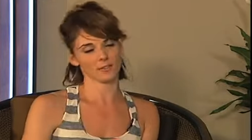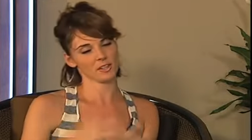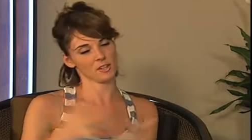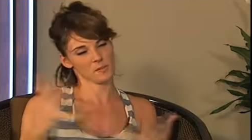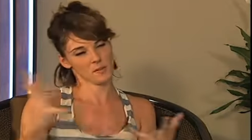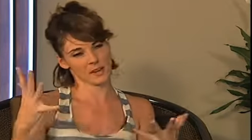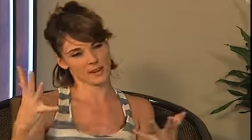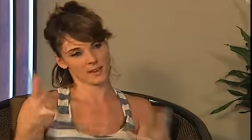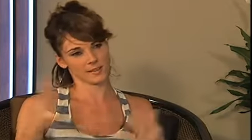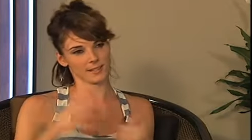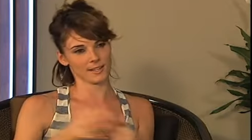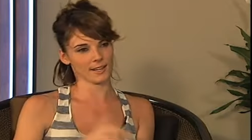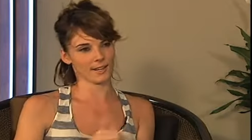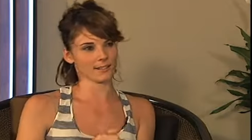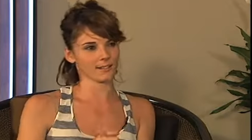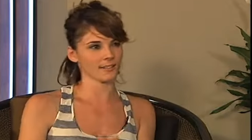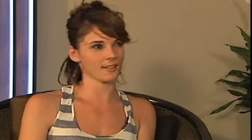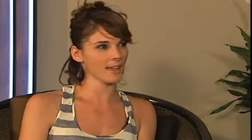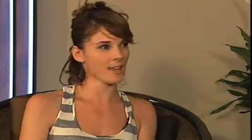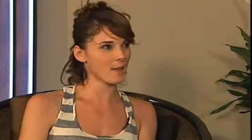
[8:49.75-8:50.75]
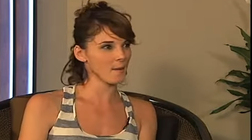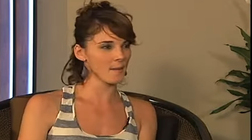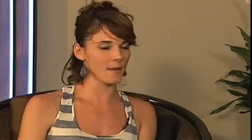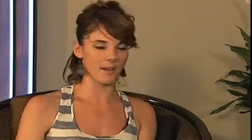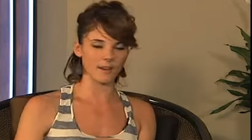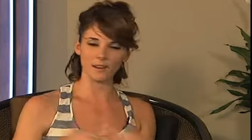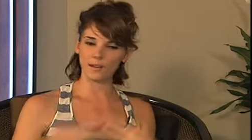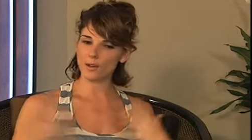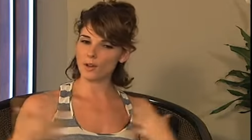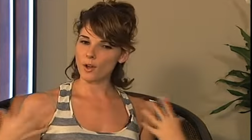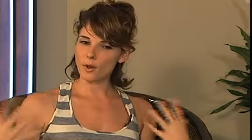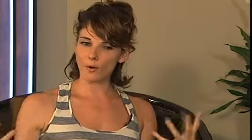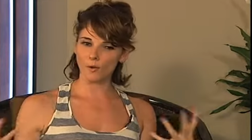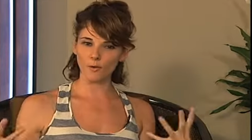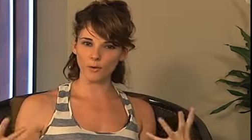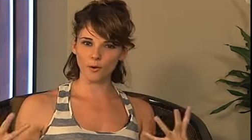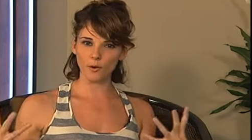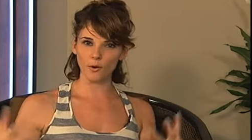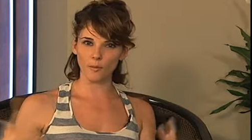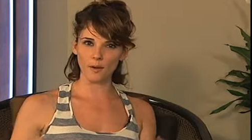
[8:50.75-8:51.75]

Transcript: You may not take it today, but boom,